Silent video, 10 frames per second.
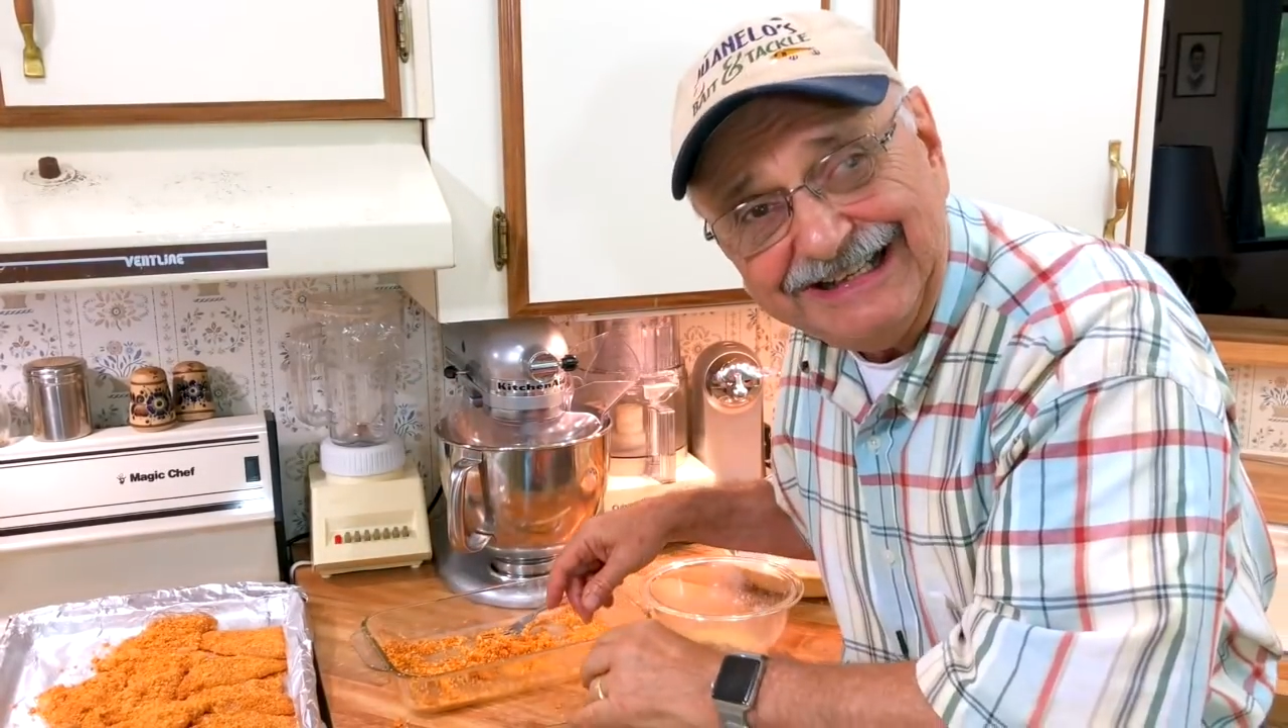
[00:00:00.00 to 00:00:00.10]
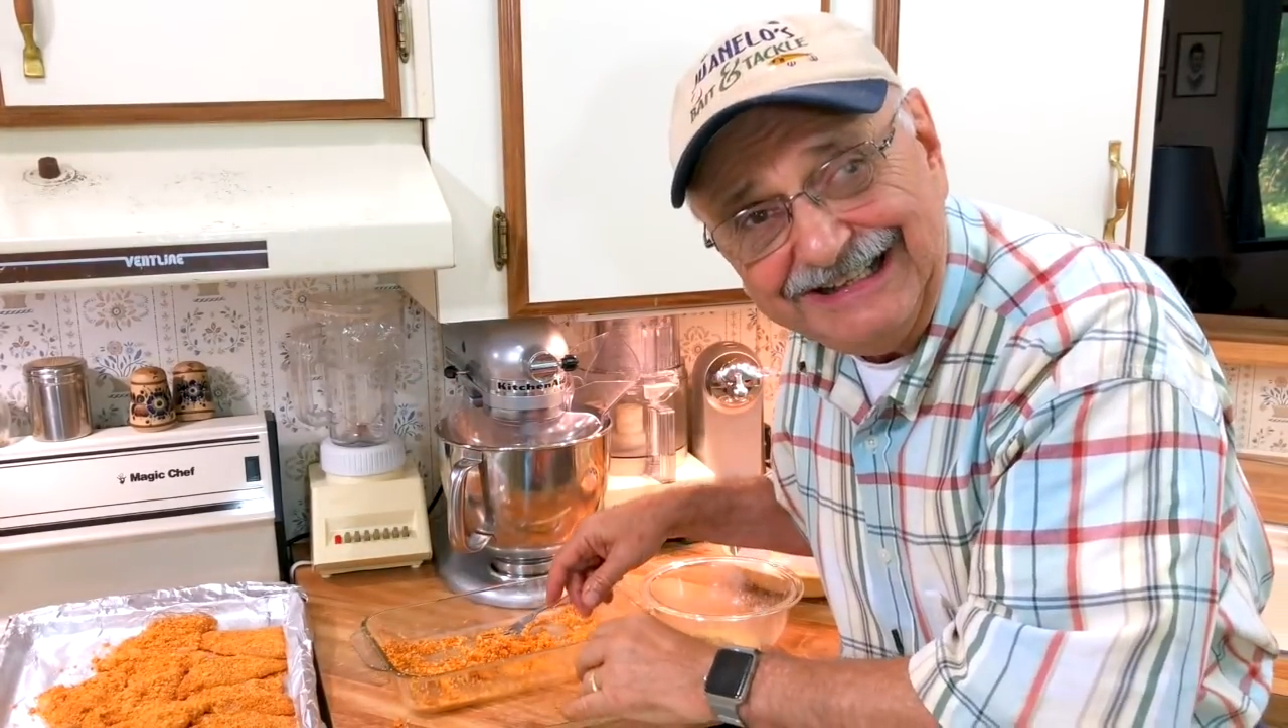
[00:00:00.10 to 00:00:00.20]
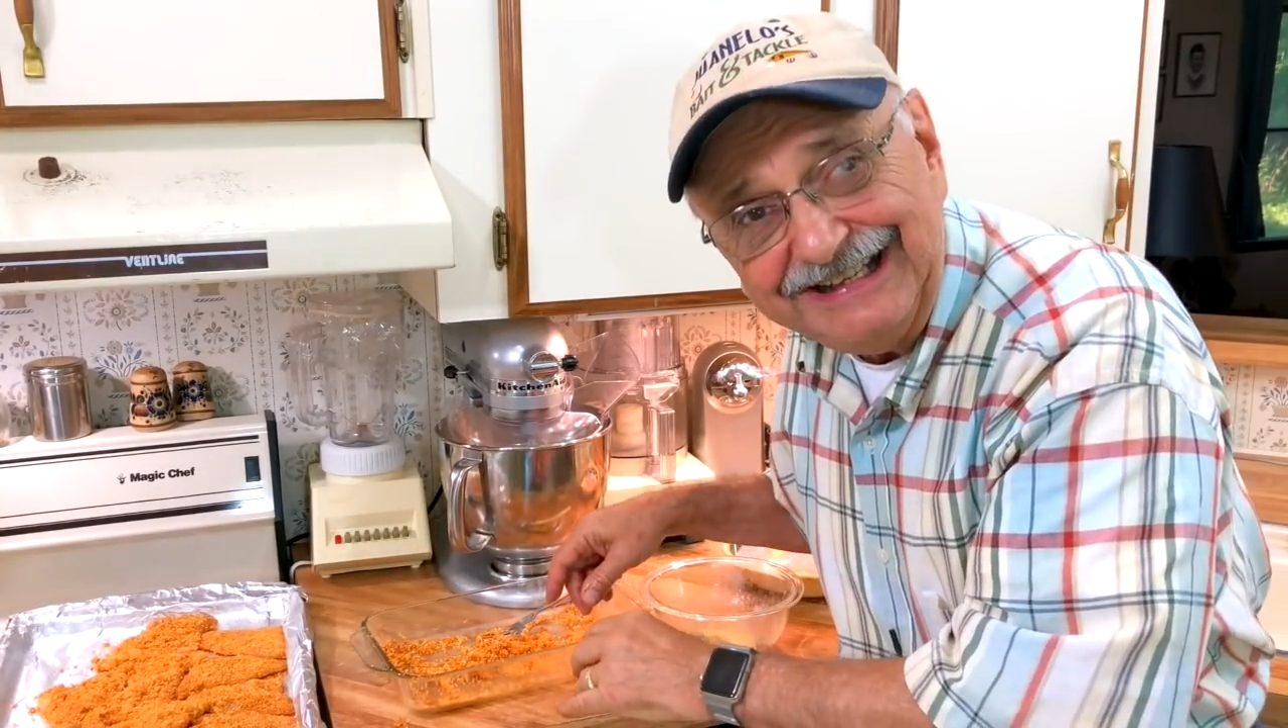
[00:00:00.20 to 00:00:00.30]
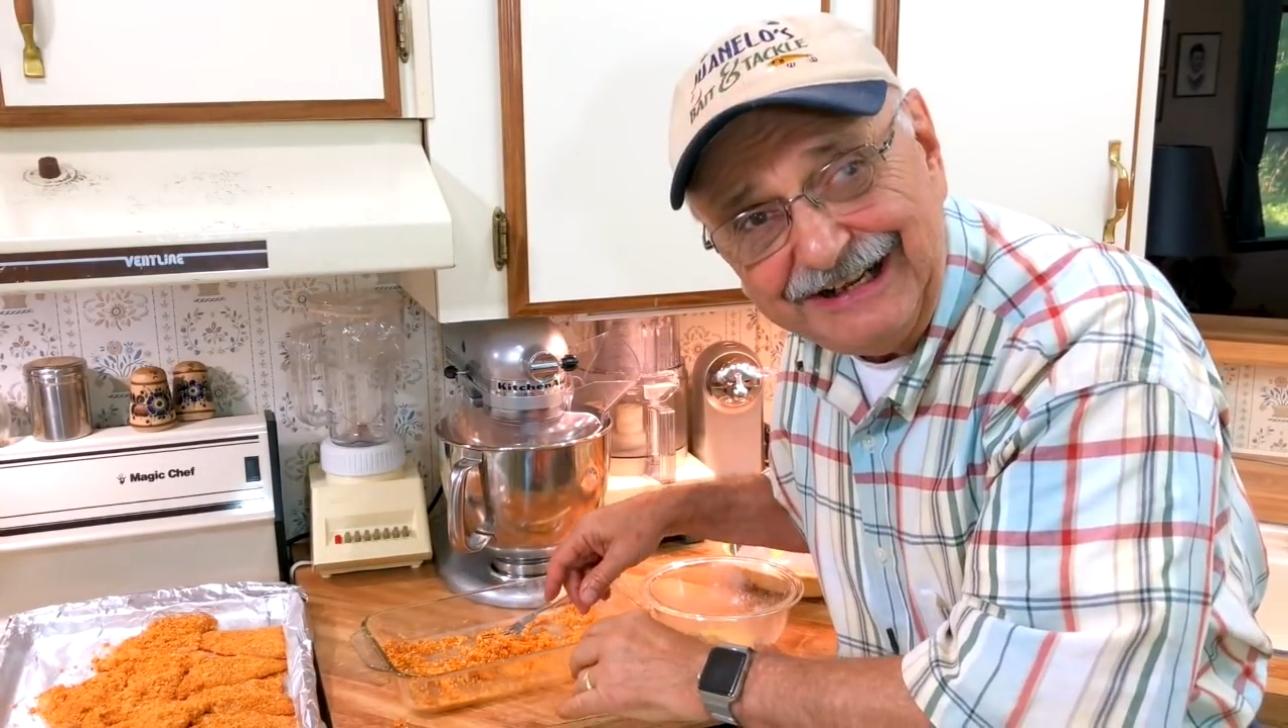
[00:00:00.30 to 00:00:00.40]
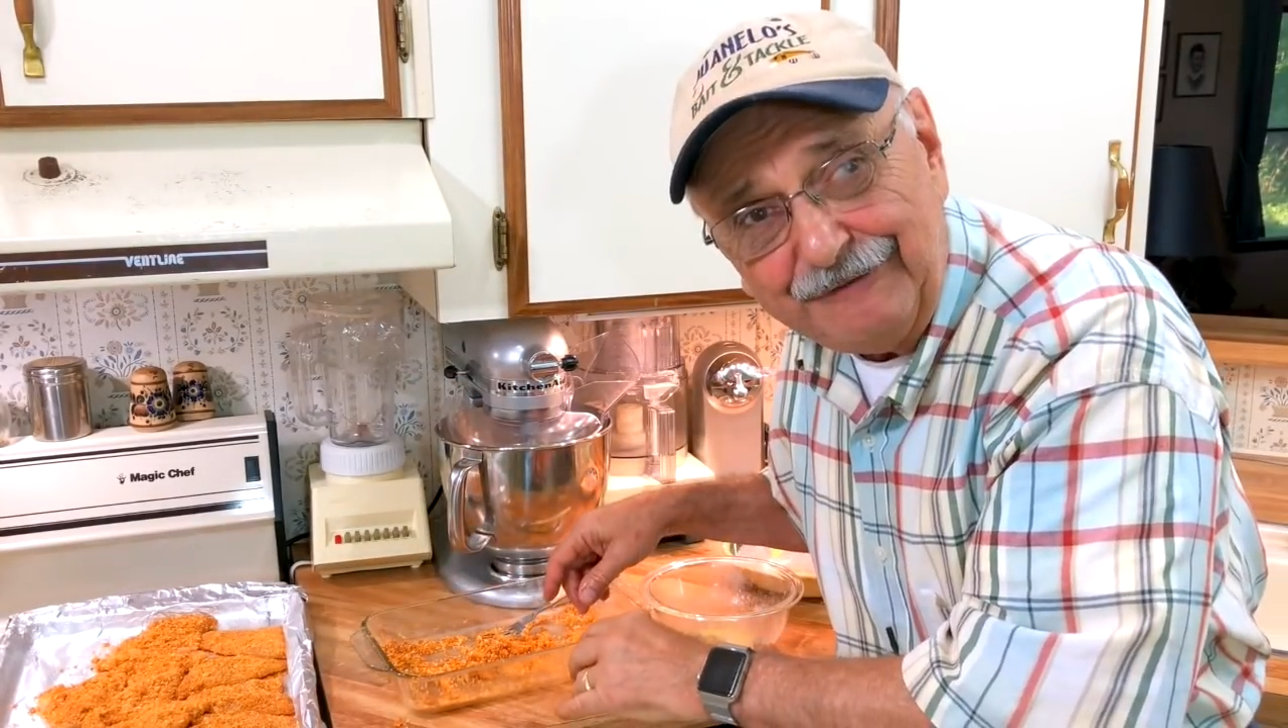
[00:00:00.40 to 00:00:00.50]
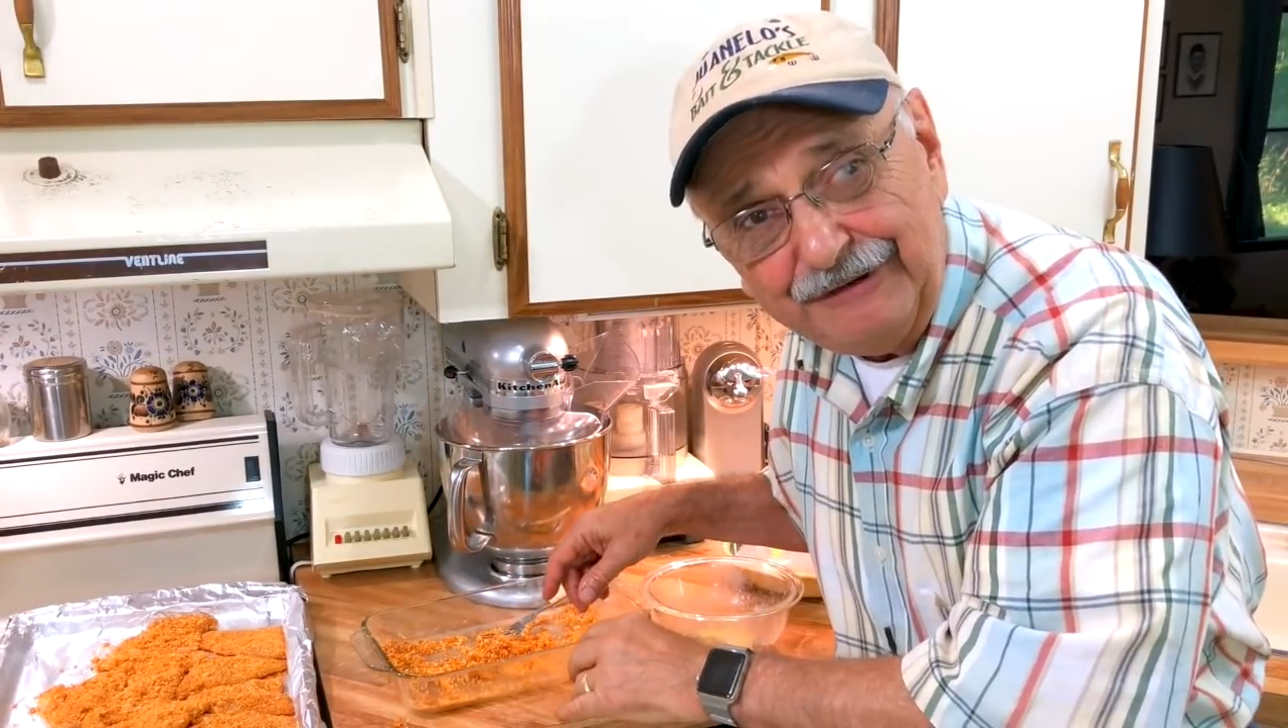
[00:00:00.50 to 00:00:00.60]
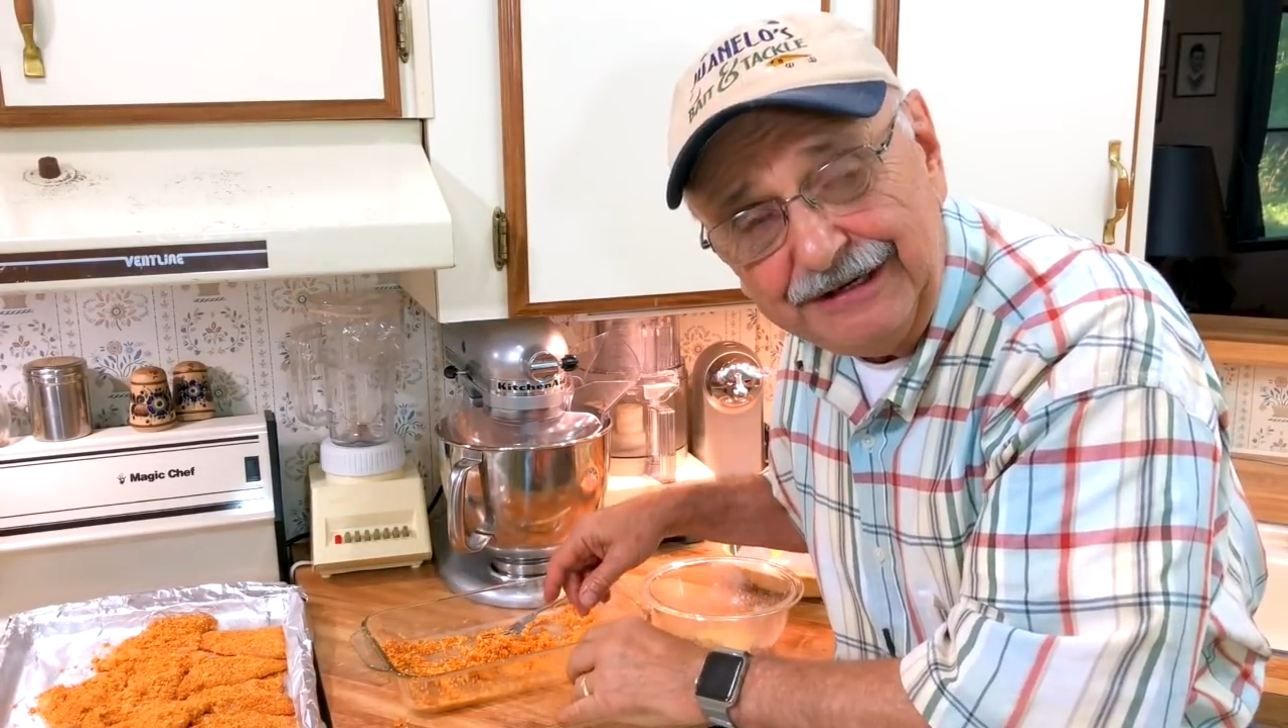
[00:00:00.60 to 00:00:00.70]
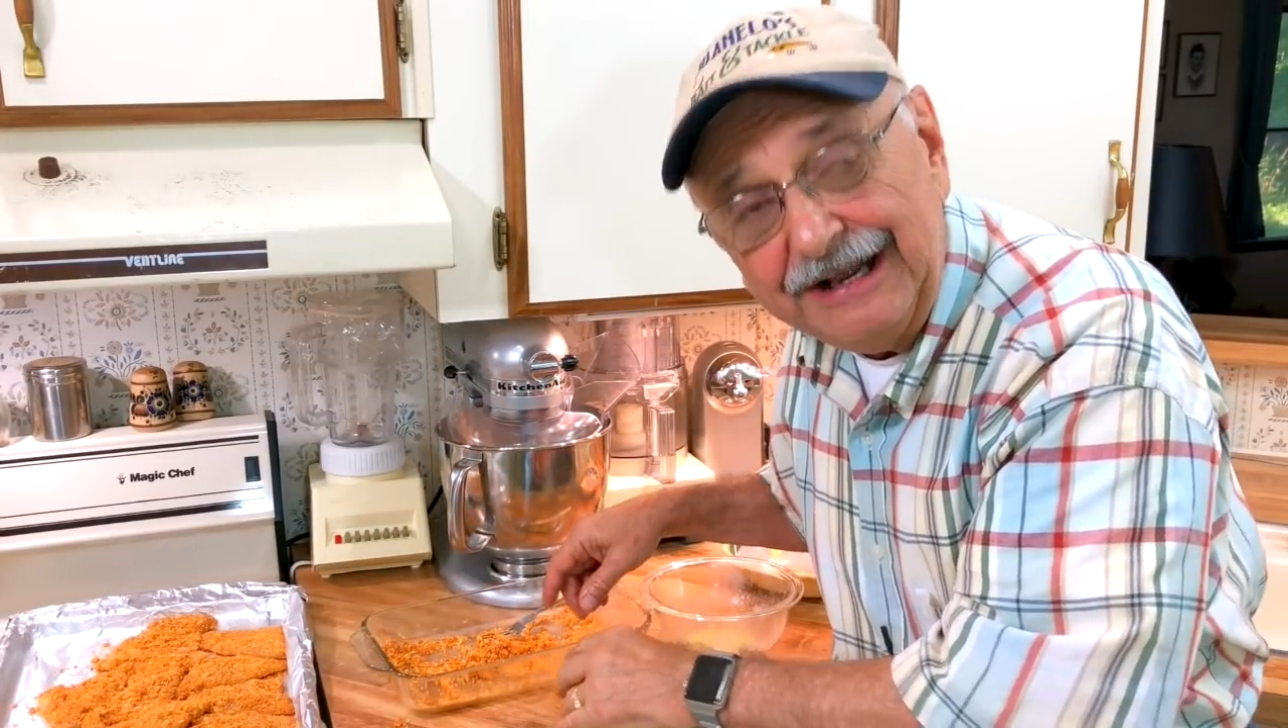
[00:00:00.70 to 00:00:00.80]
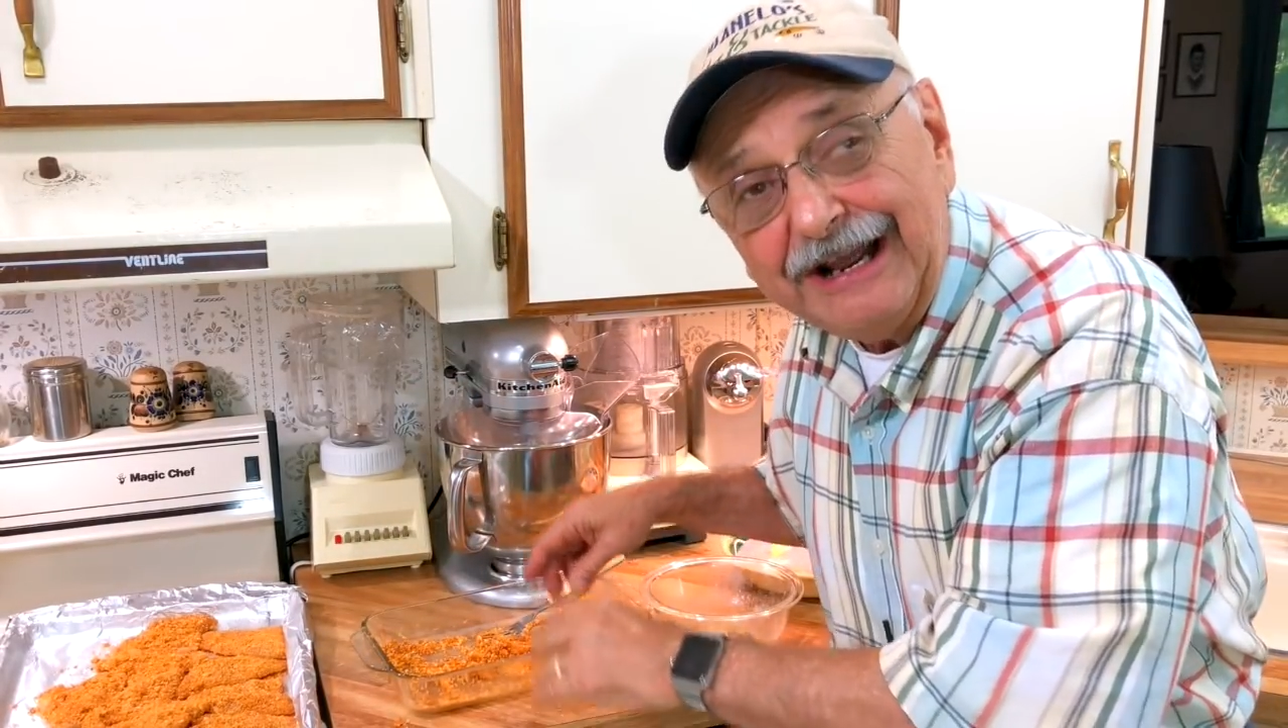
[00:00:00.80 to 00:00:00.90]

in the oven